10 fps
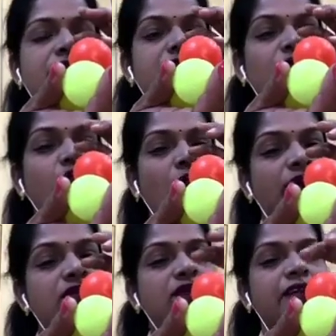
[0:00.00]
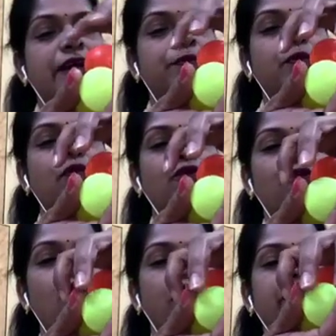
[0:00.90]
So this is one
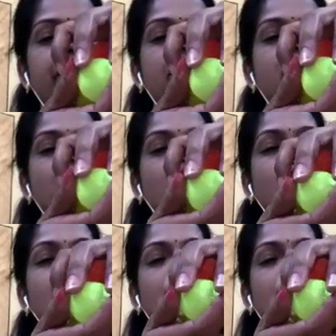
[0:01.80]
type of void